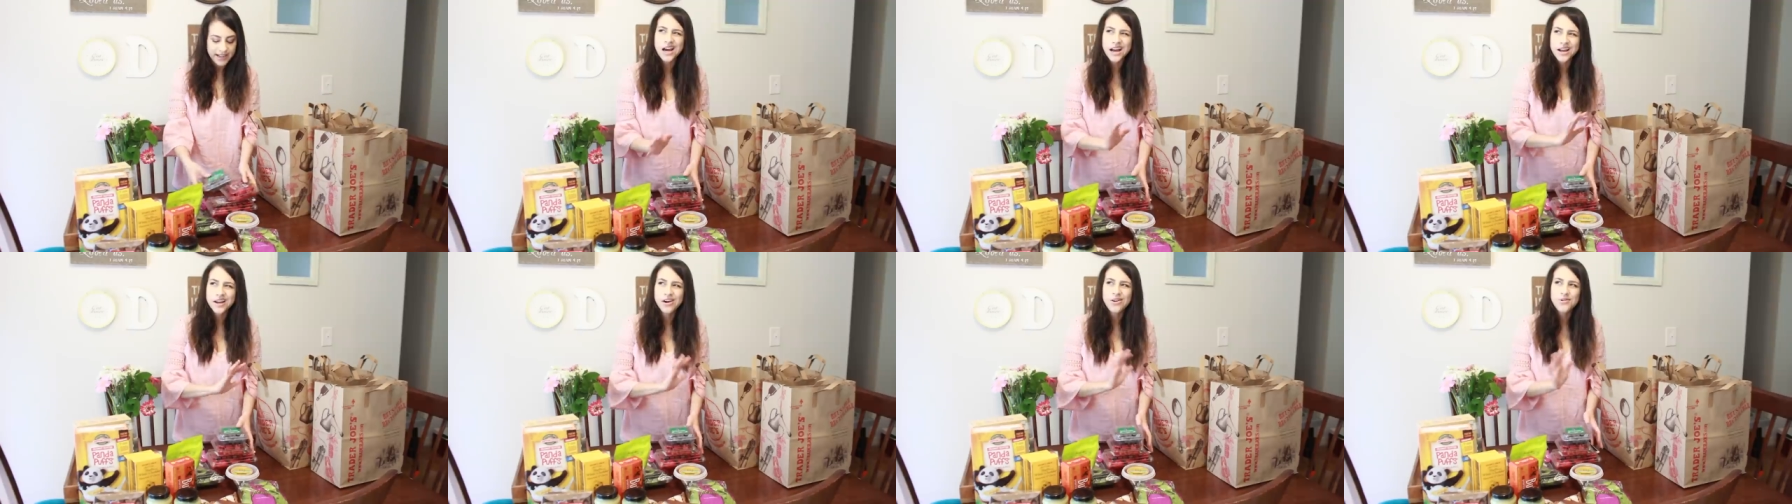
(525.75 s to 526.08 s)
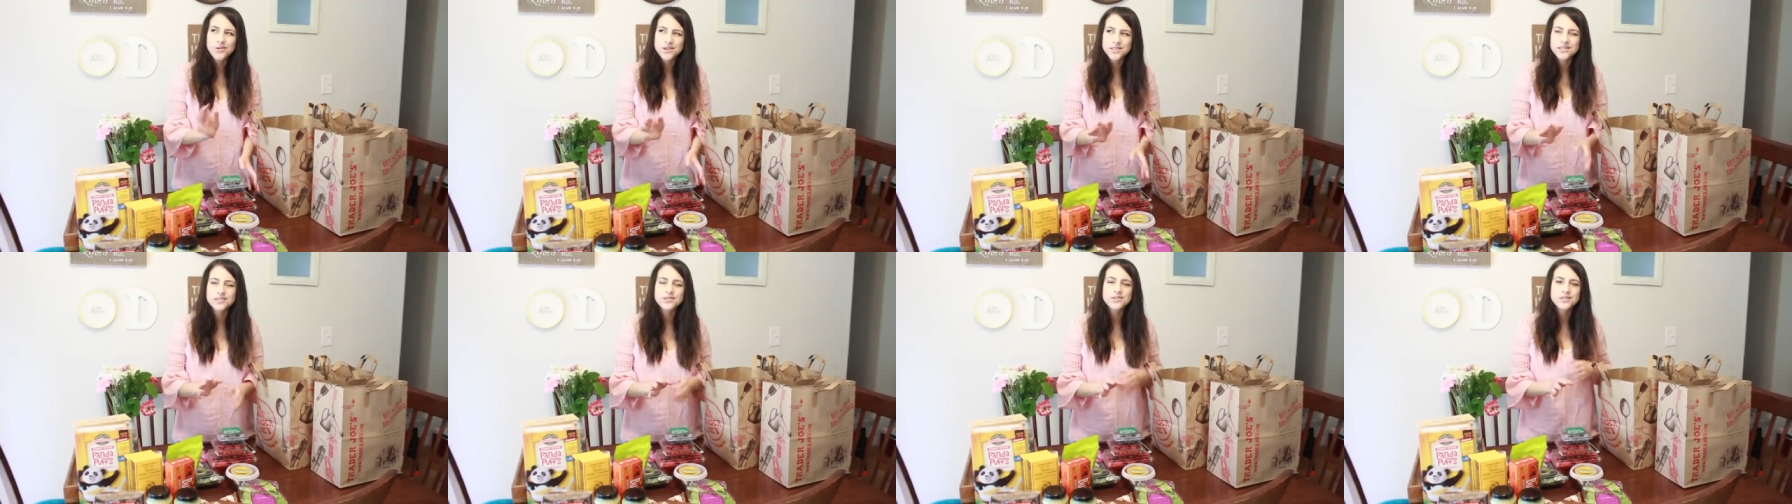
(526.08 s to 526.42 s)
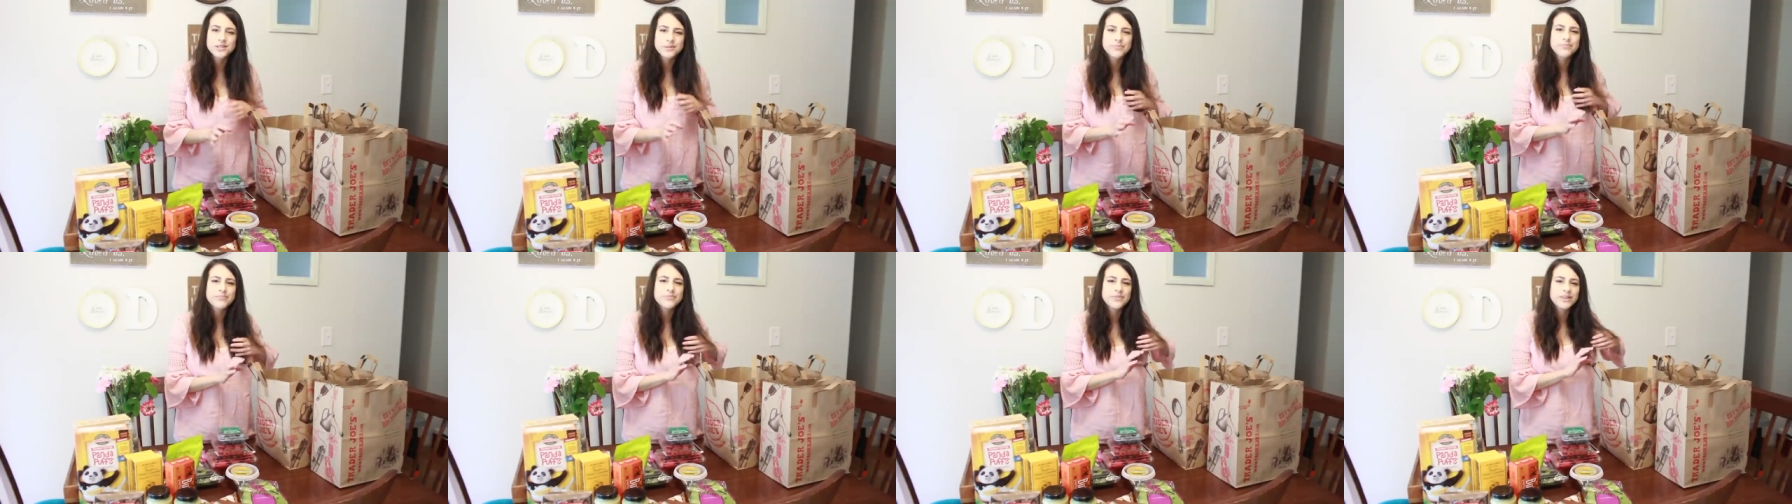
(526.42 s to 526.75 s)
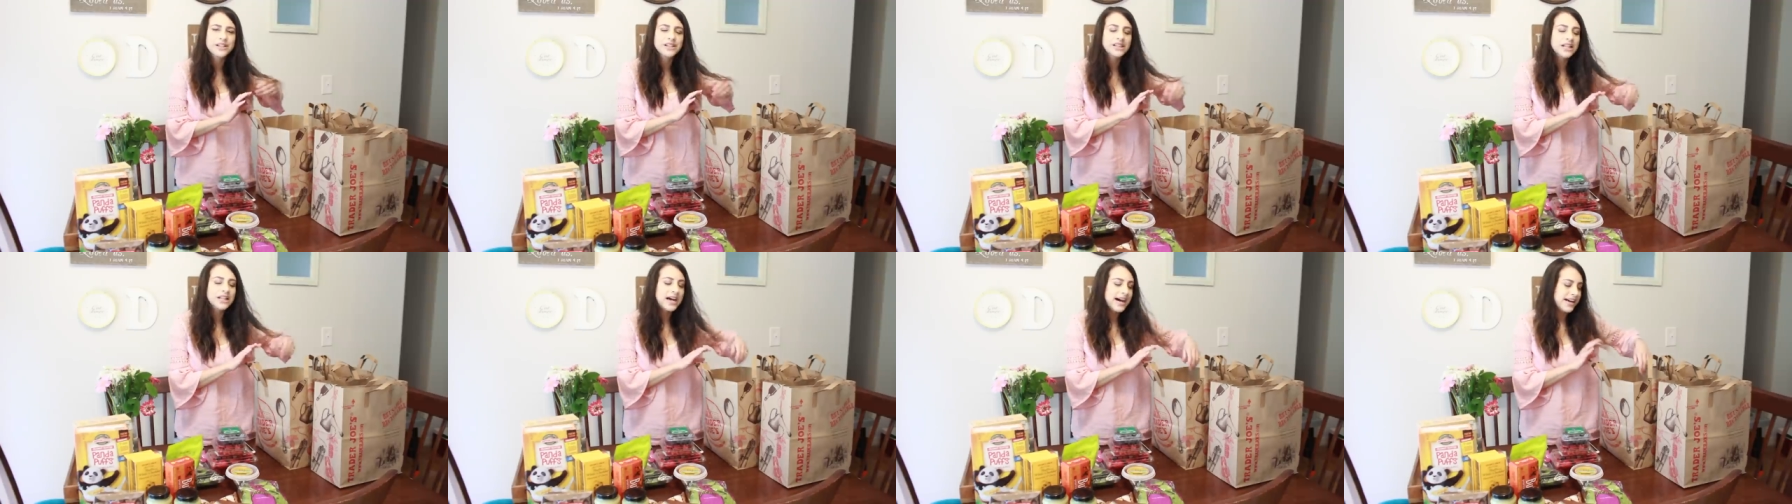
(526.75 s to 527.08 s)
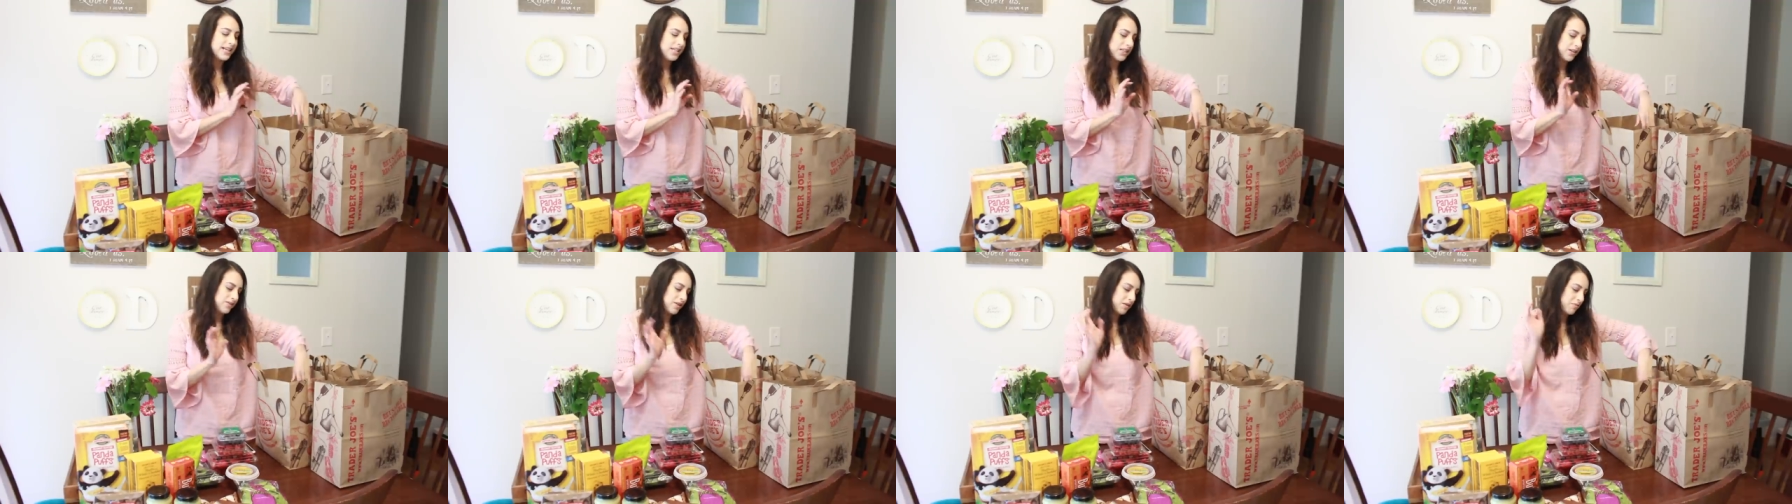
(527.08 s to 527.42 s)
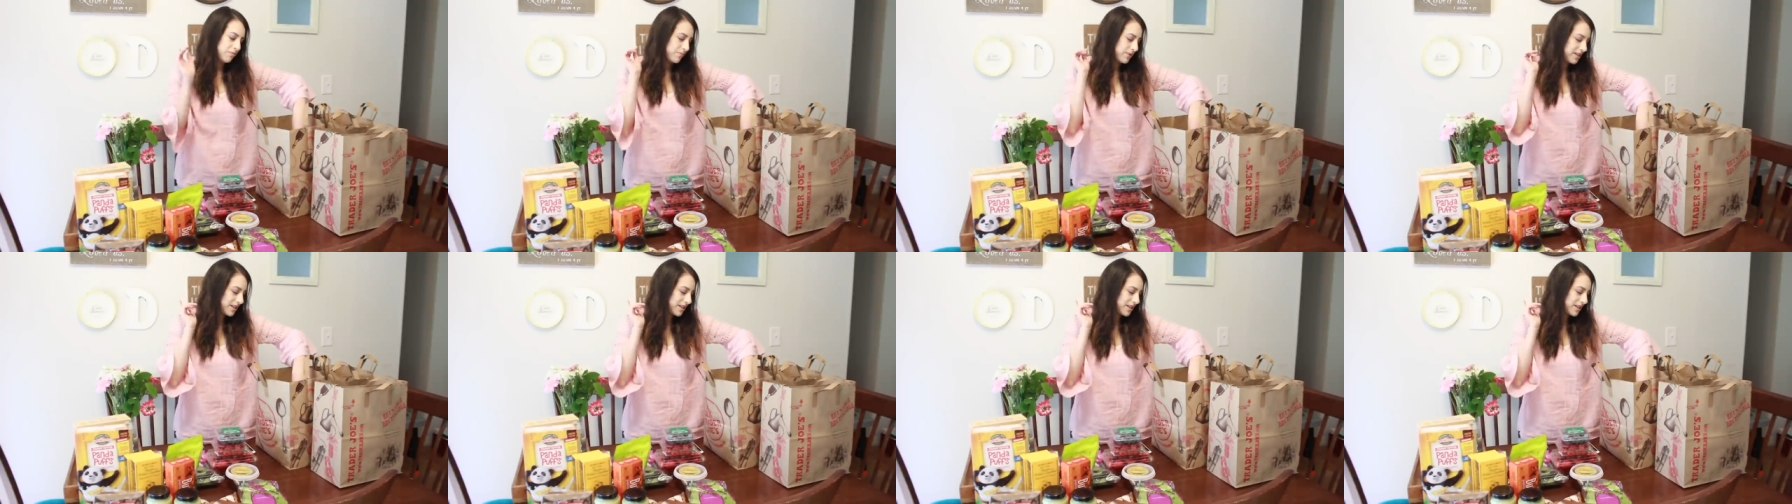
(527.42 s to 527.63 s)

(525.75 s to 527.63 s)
I always lose the last of them,